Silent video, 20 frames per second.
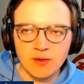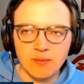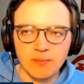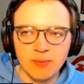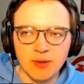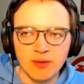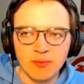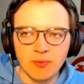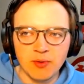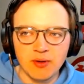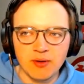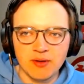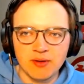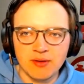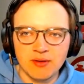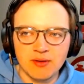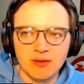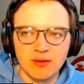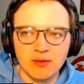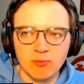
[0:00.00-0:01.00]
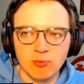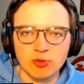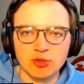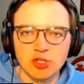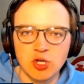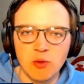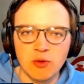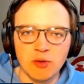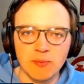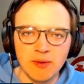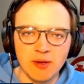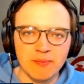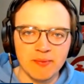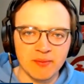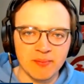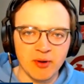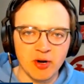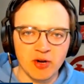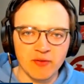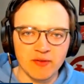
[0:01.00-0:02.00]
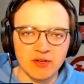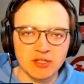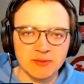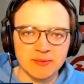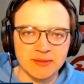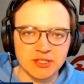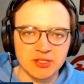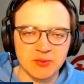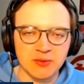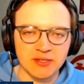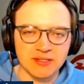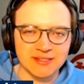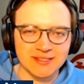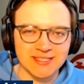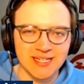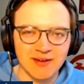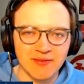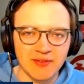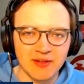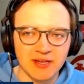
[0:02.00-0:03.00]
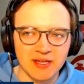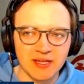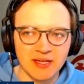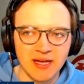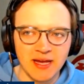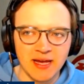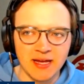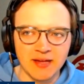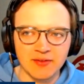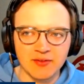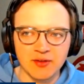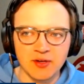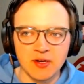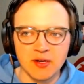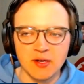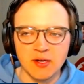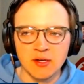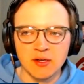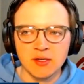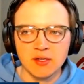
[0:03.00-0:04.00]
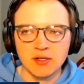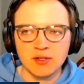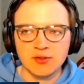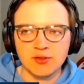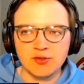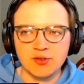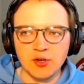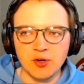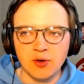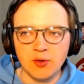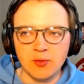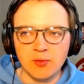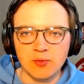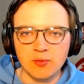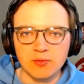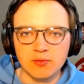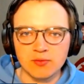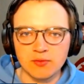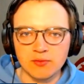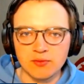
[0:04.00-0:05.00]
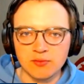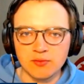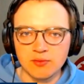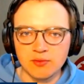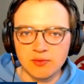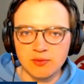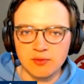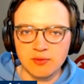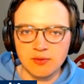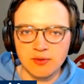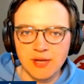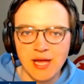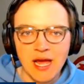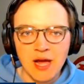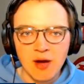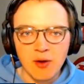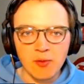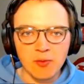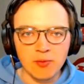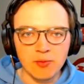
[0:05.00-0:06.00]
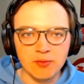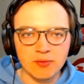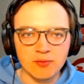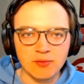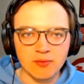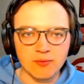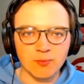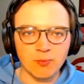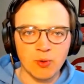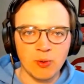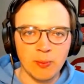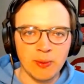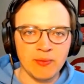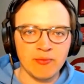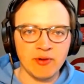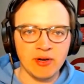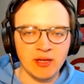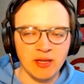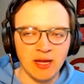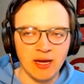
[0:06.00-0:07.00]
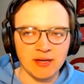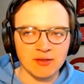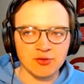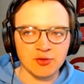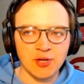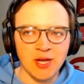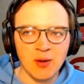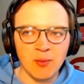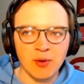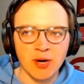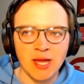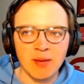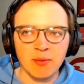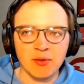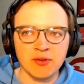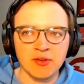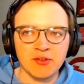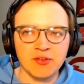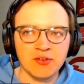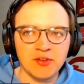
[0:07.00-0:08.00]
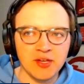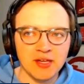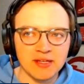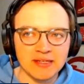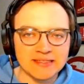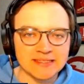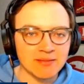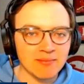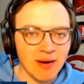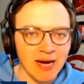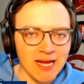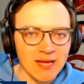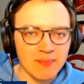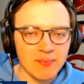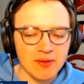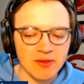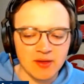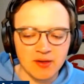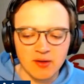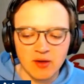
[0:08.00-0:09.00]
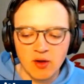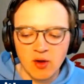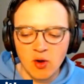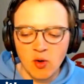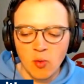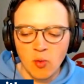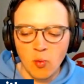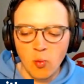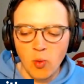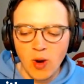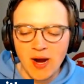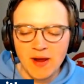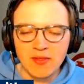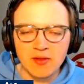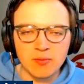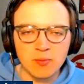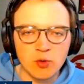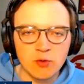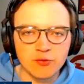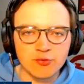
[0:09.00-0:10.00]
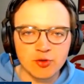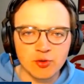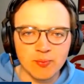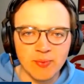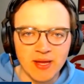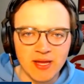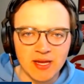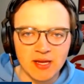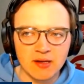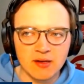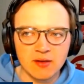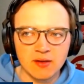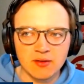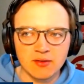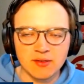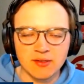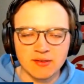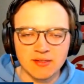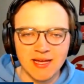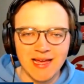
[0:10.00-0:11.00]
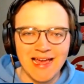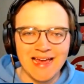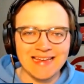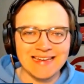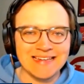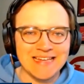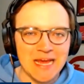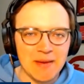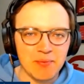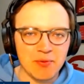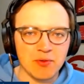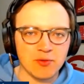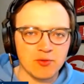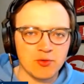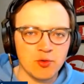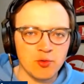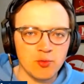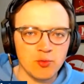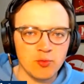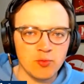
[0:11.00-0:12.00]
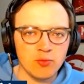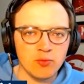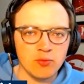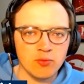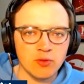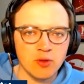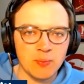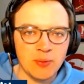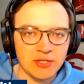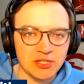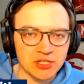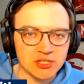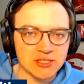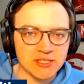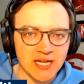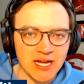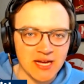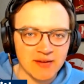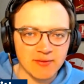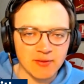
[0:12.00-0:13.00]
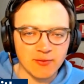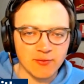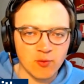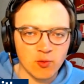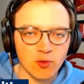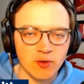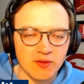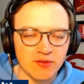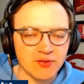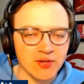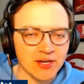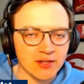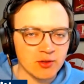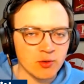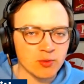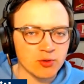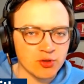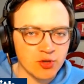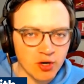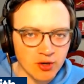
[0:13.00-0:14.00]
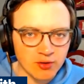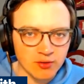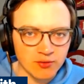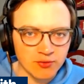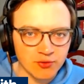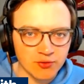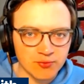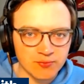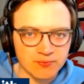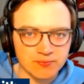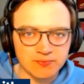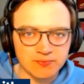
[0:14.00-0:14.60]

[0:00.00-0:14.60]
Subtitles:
but was going to be a big part of it, especially with the stuff that he has. So now we realize, or now we're able to see, at least in my opinion, why the moves were made to add depth to the pitching staff for the St. Louis Cardinals.